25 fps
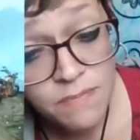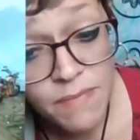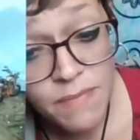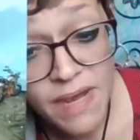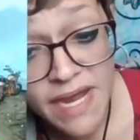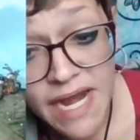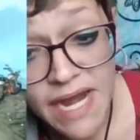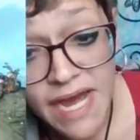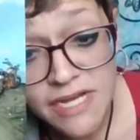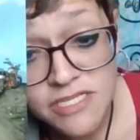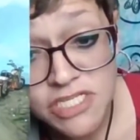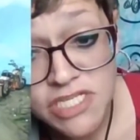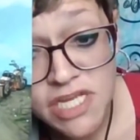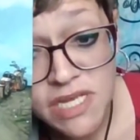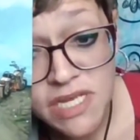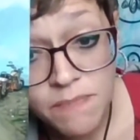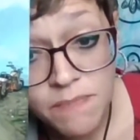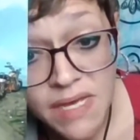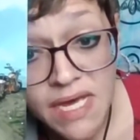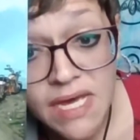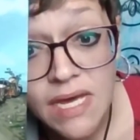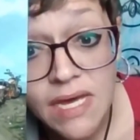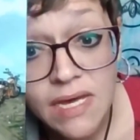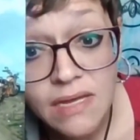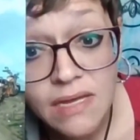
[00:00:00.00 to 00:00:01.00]
might actually
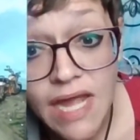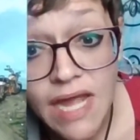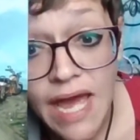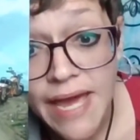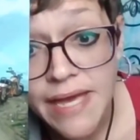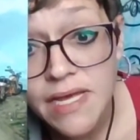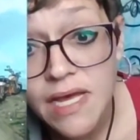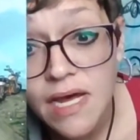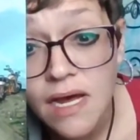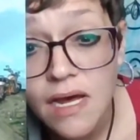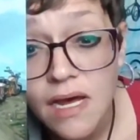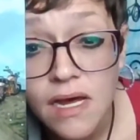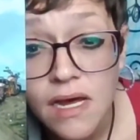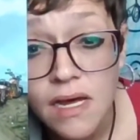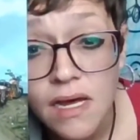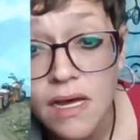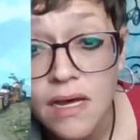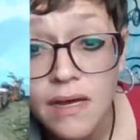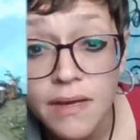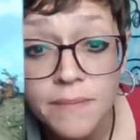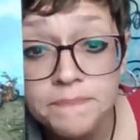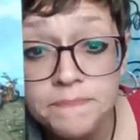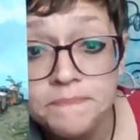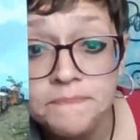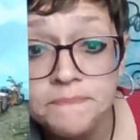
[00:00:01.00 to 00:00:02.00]
be like
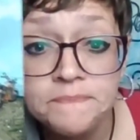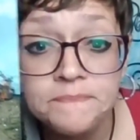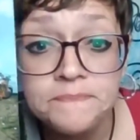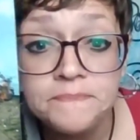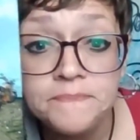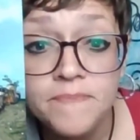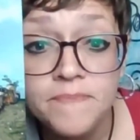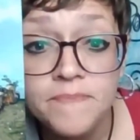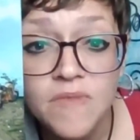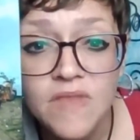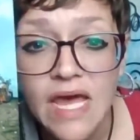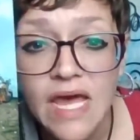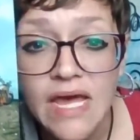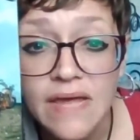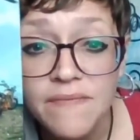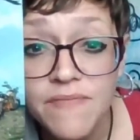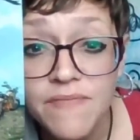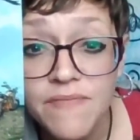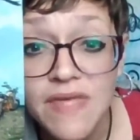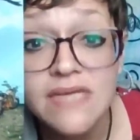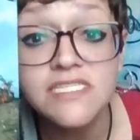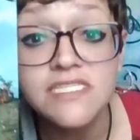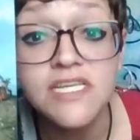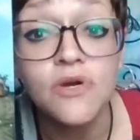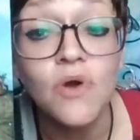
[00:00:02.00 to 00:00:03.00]

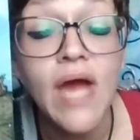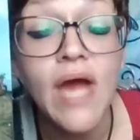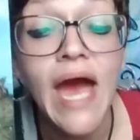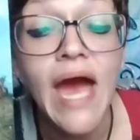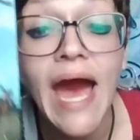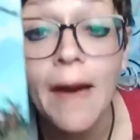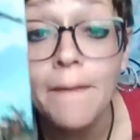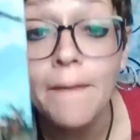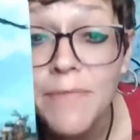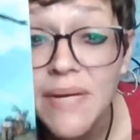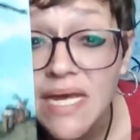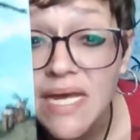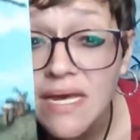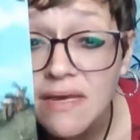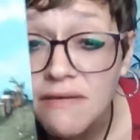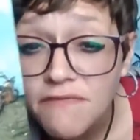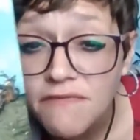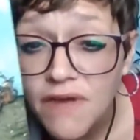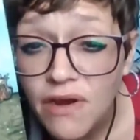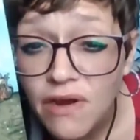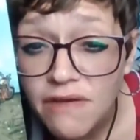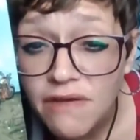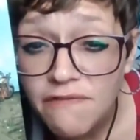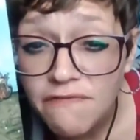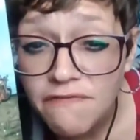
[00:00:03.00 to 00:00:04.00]
things that are happening
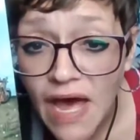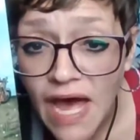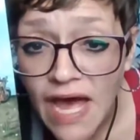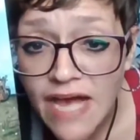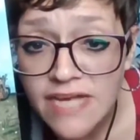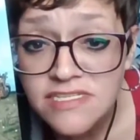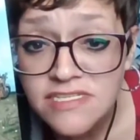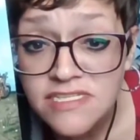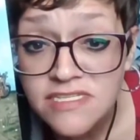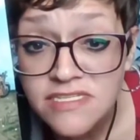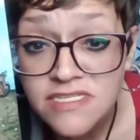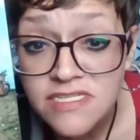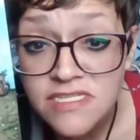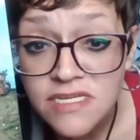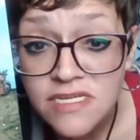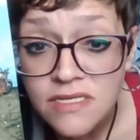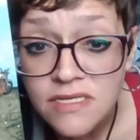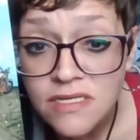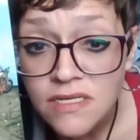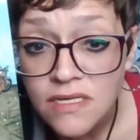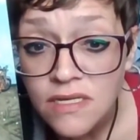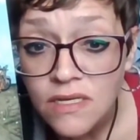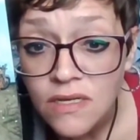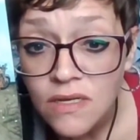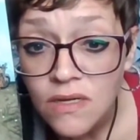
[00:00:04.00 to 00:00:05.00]
very fast.
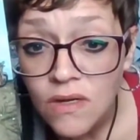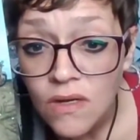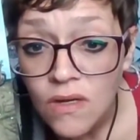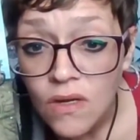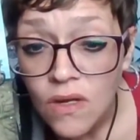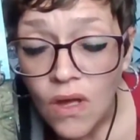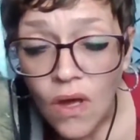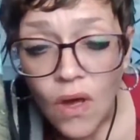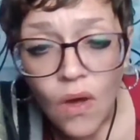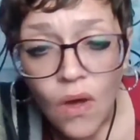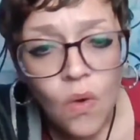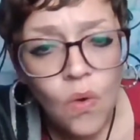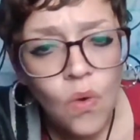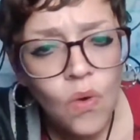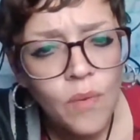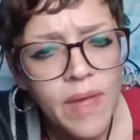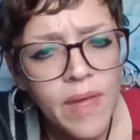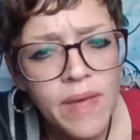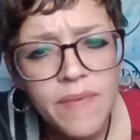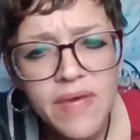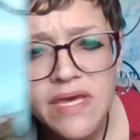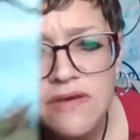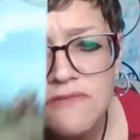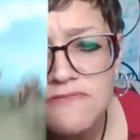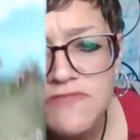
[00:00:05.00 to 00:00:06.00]
Or
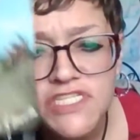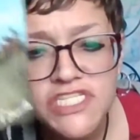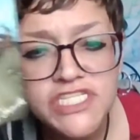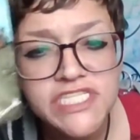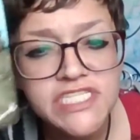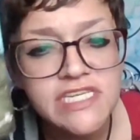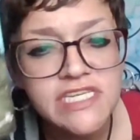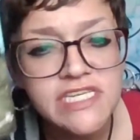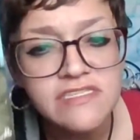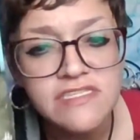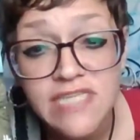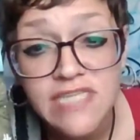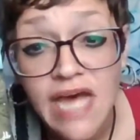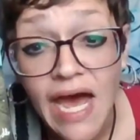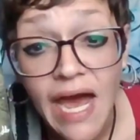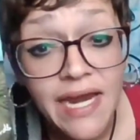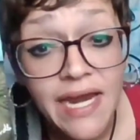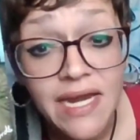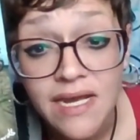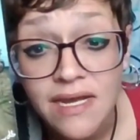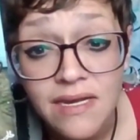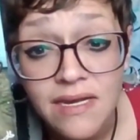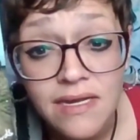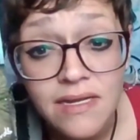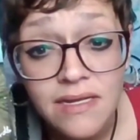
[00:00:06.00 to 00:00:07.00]
maybe you've just
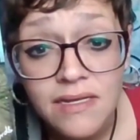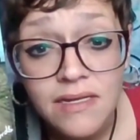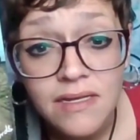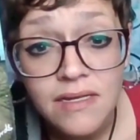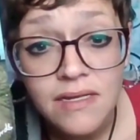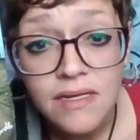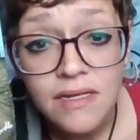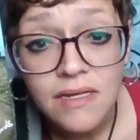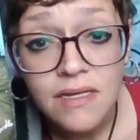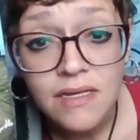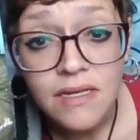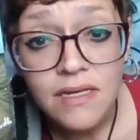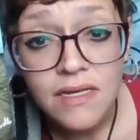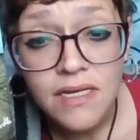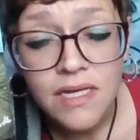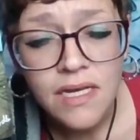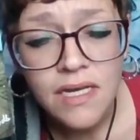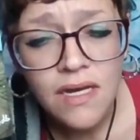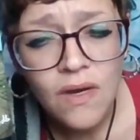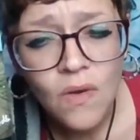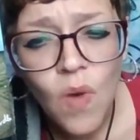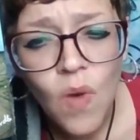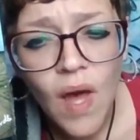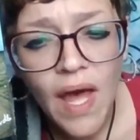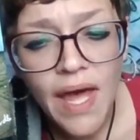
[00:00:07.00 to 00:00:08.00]
decided, you
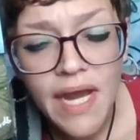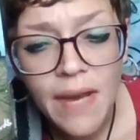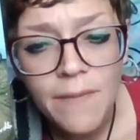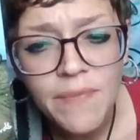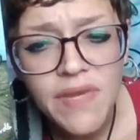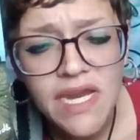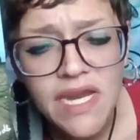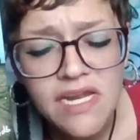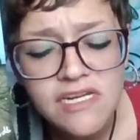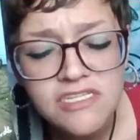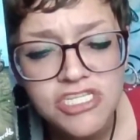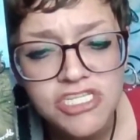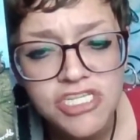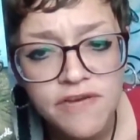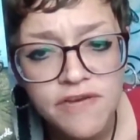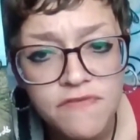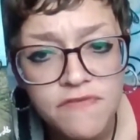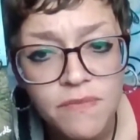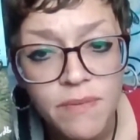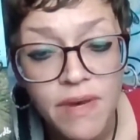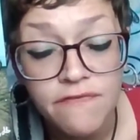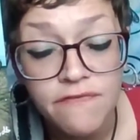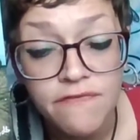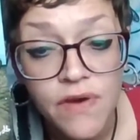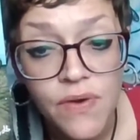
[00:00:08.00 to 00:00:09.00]
know what? I'm going to shift
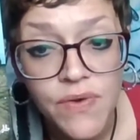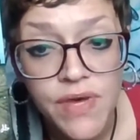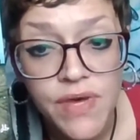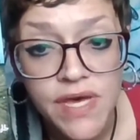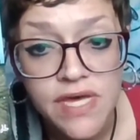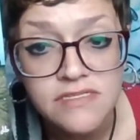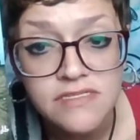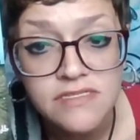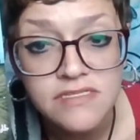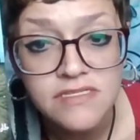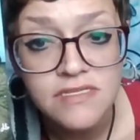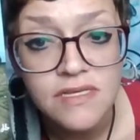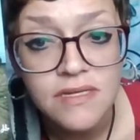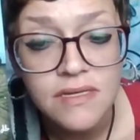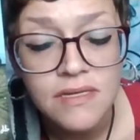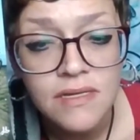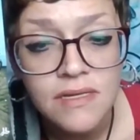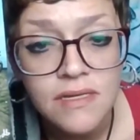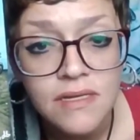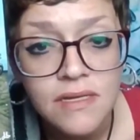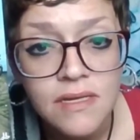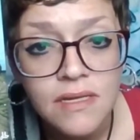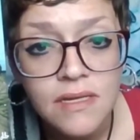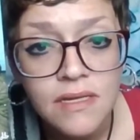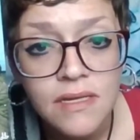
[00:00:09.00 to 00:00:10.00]
my focus.
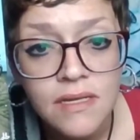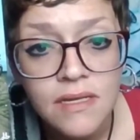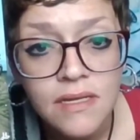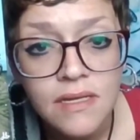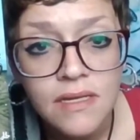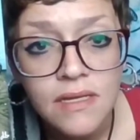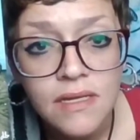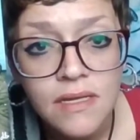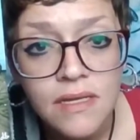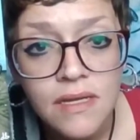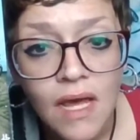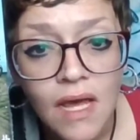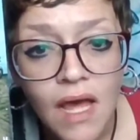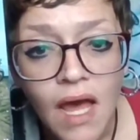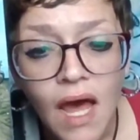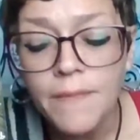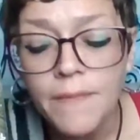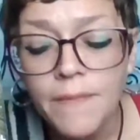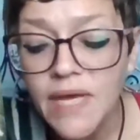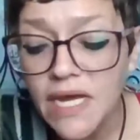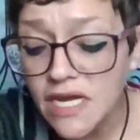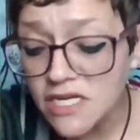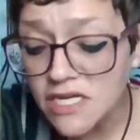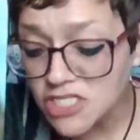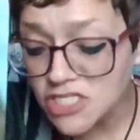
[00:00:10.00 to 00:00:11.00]
I'm
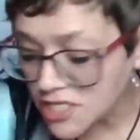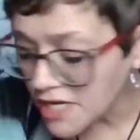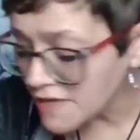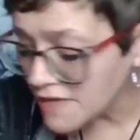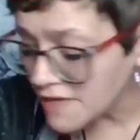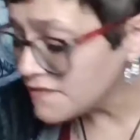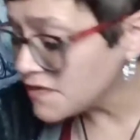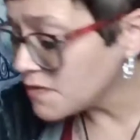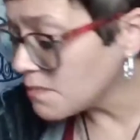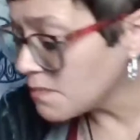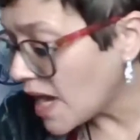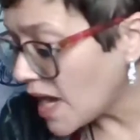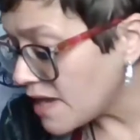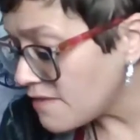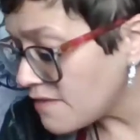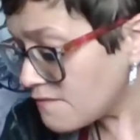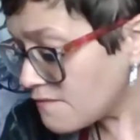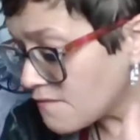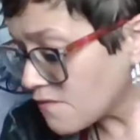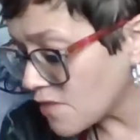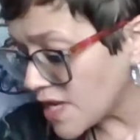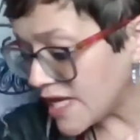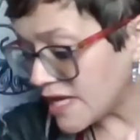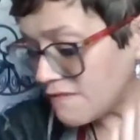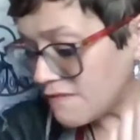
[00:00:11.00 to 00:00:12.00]
going to shift my
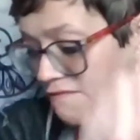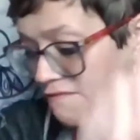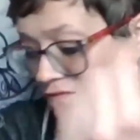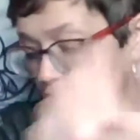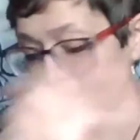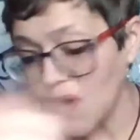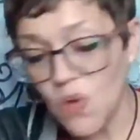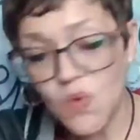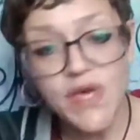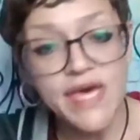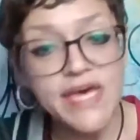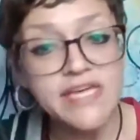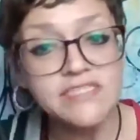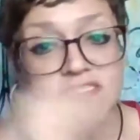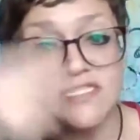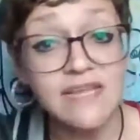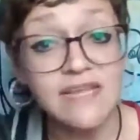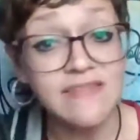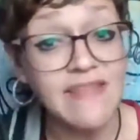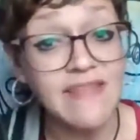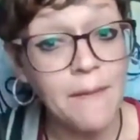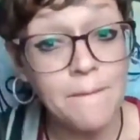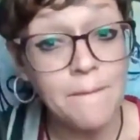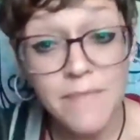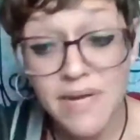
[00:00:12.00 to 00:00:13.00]
freaking focus in
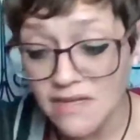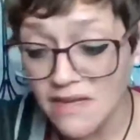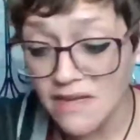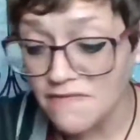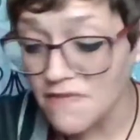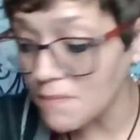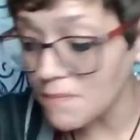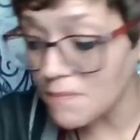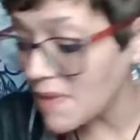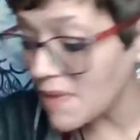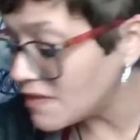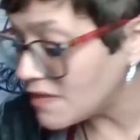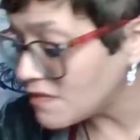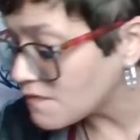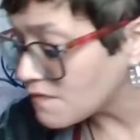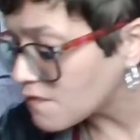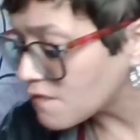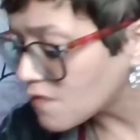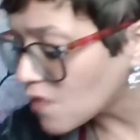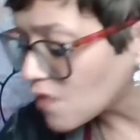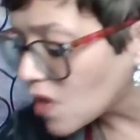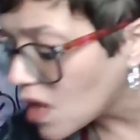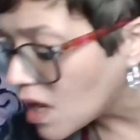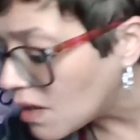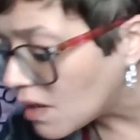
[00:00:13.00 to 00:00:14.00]
that middle of the month
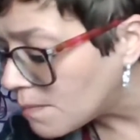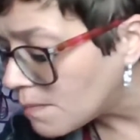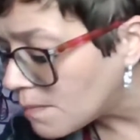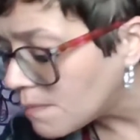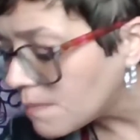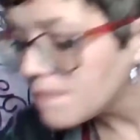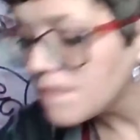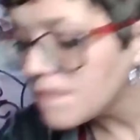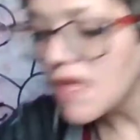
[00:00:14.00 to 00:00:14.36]
from